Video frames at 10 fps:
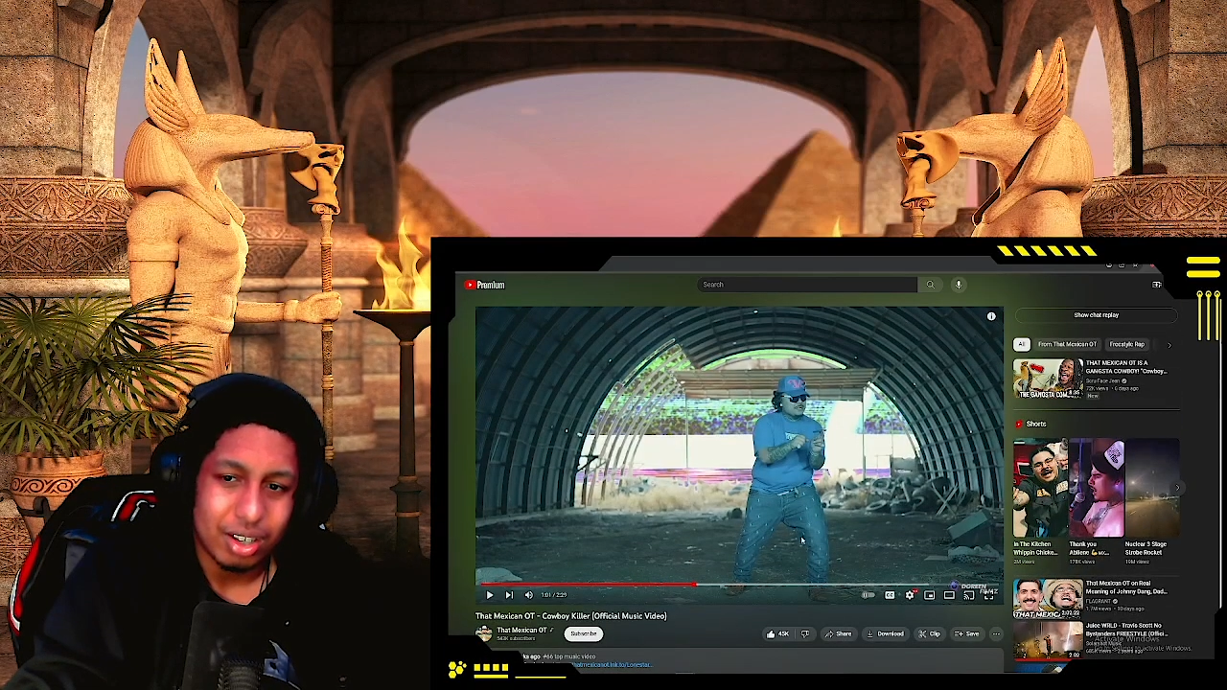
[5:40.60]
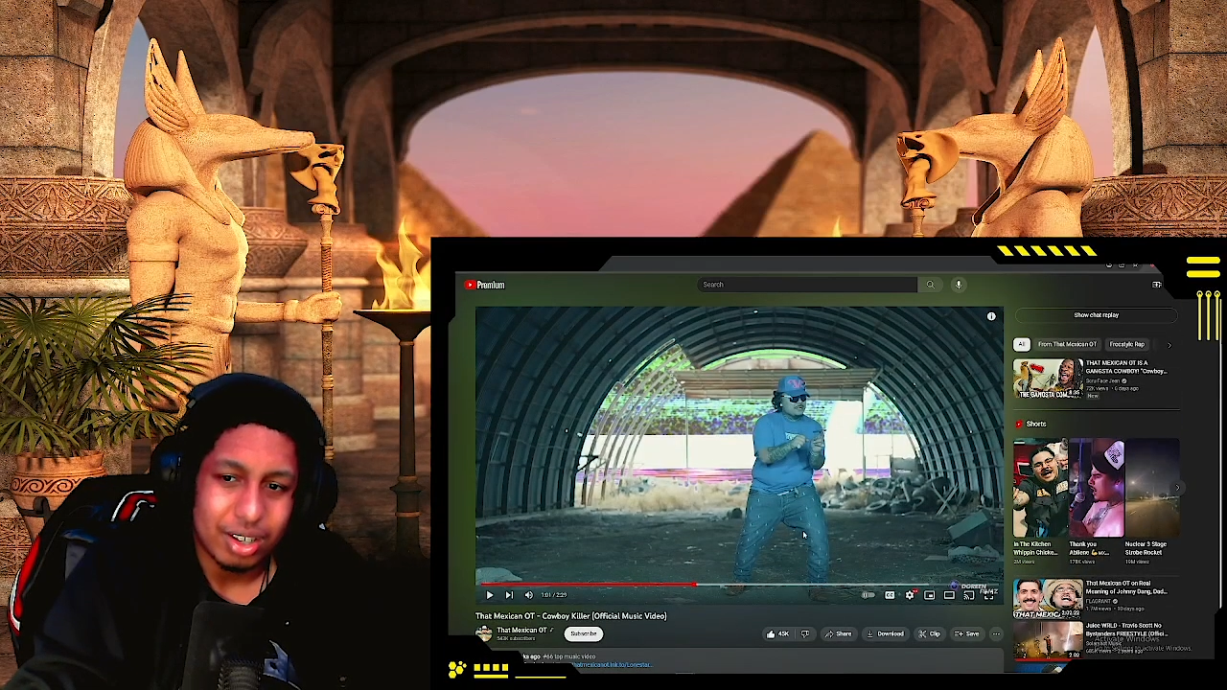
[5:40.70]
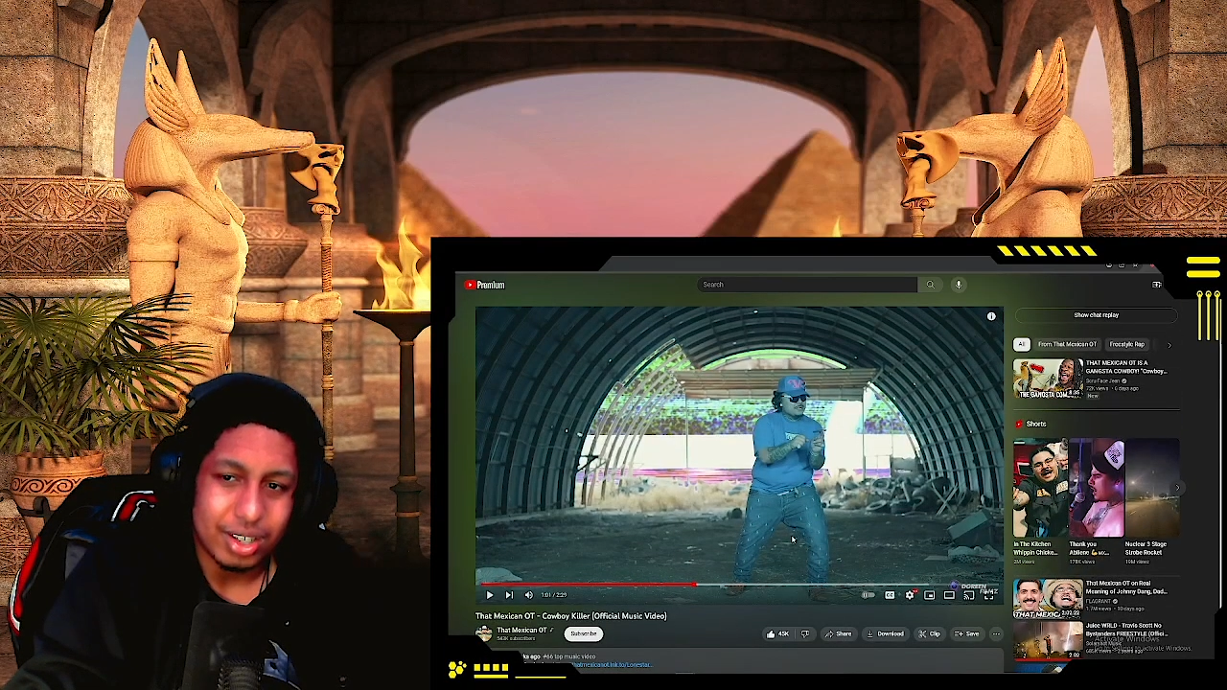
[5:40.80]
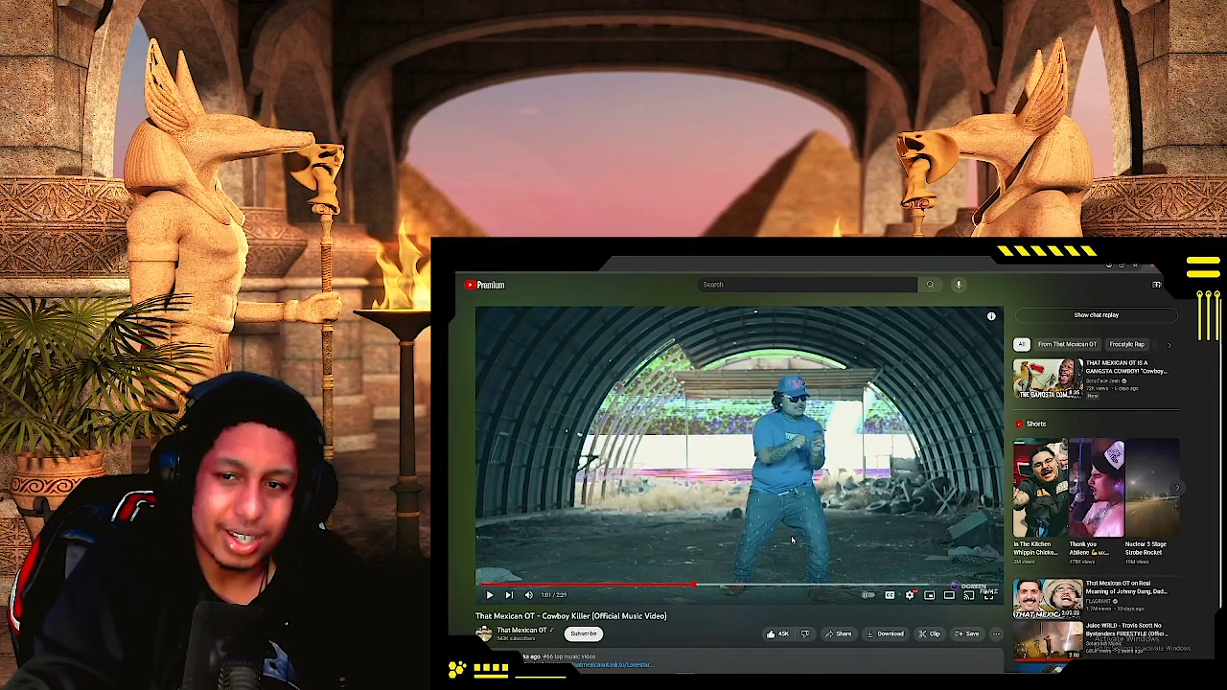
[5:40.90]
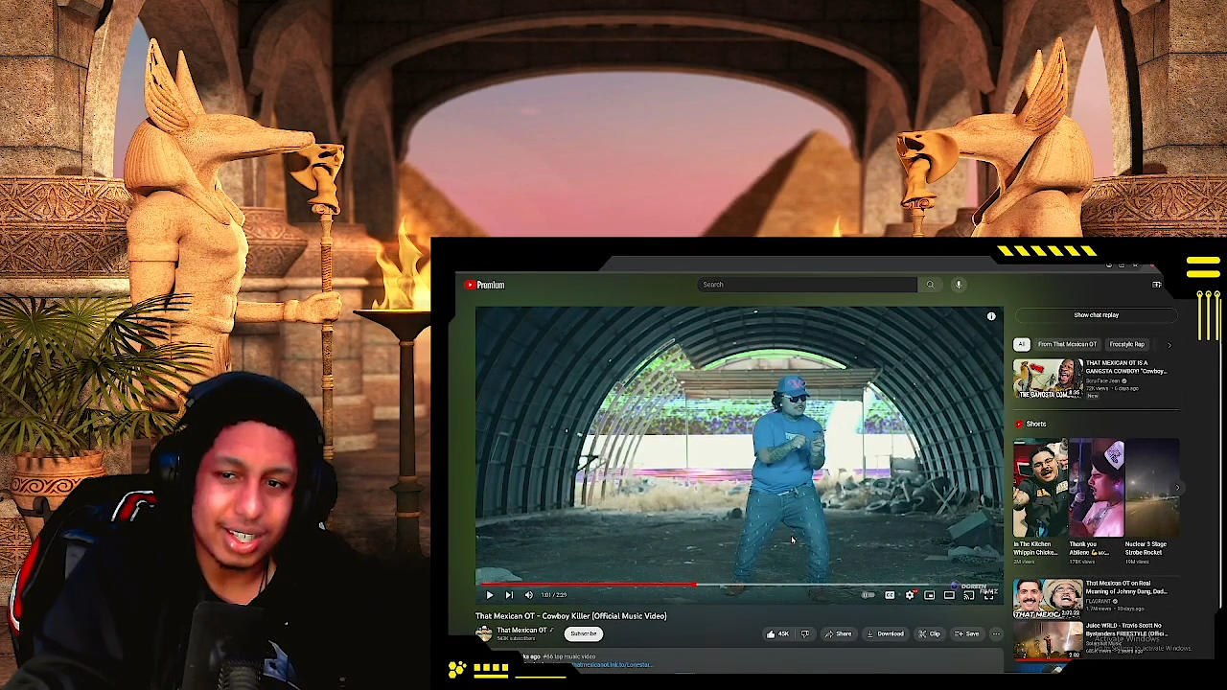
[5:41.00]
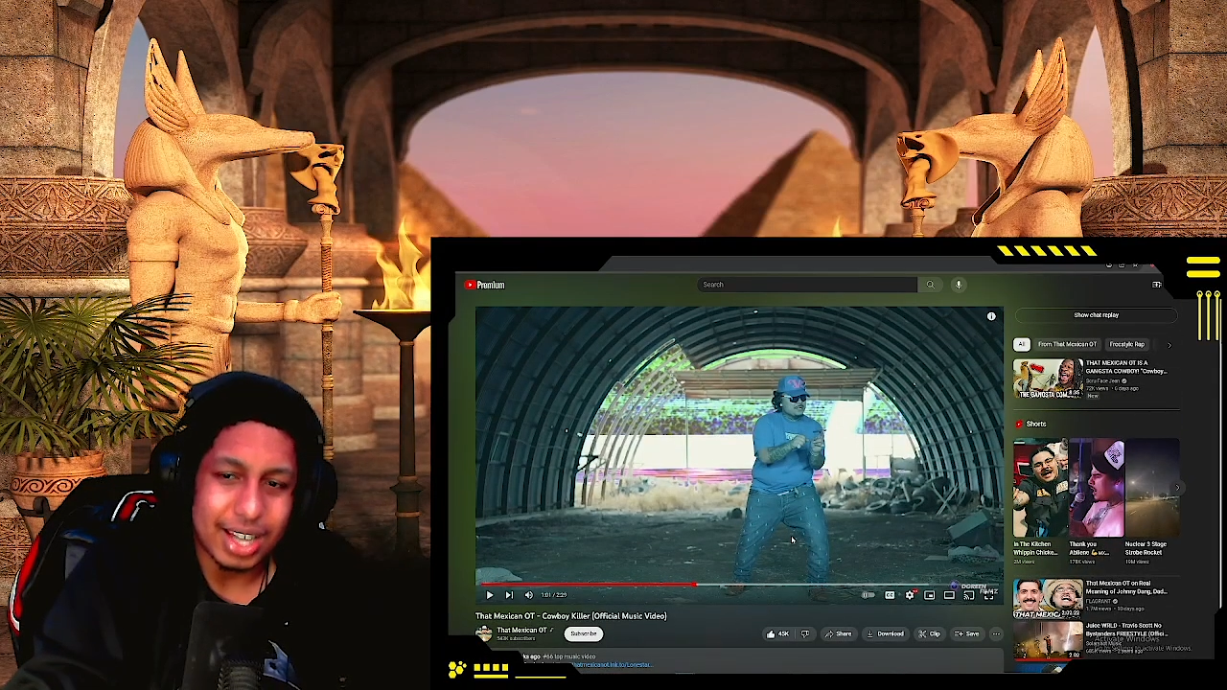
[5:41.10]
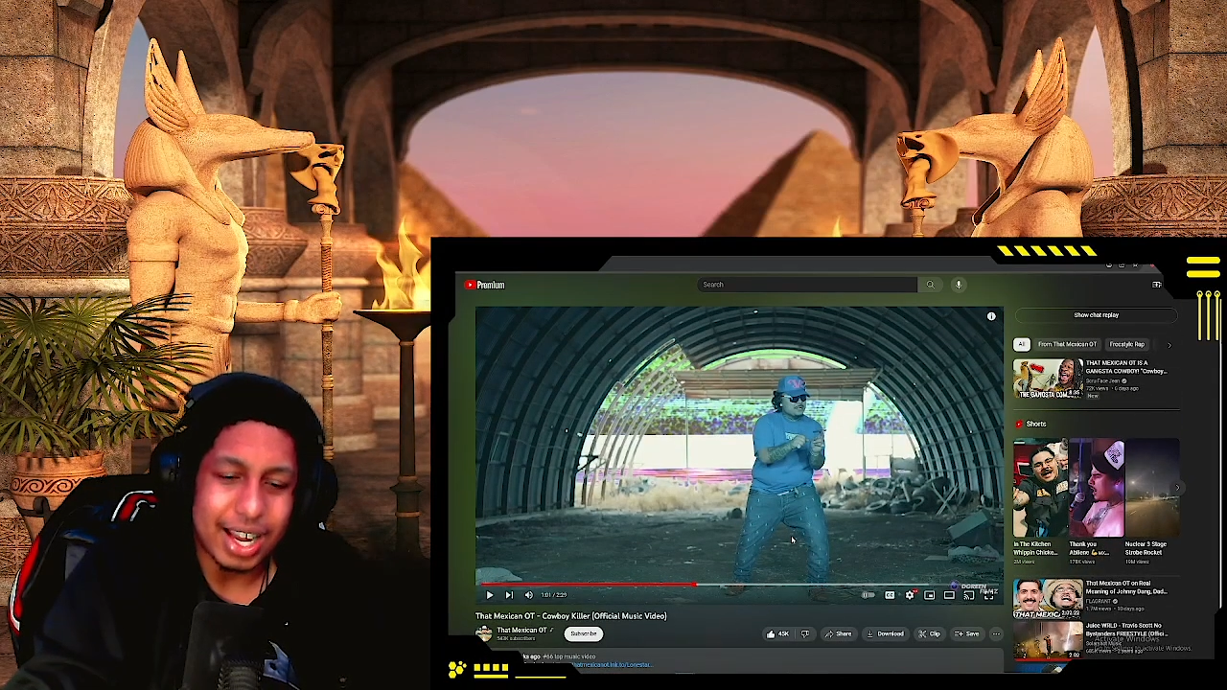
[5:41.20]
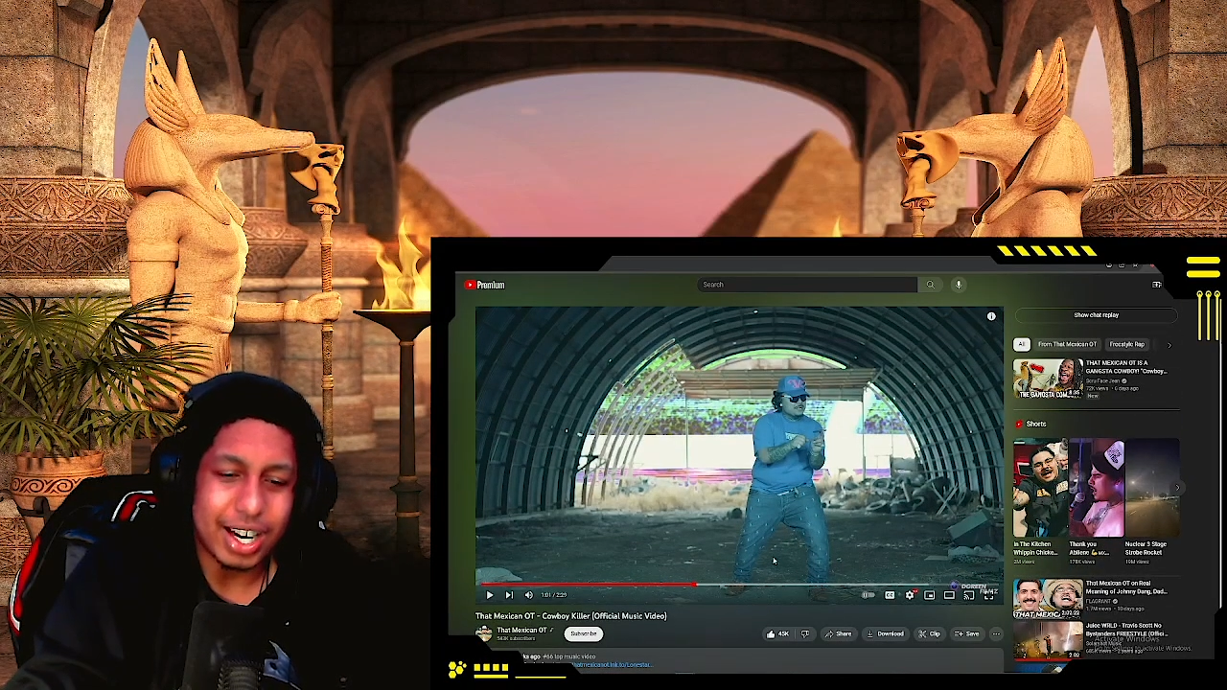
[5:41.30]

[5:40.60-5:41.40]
this is that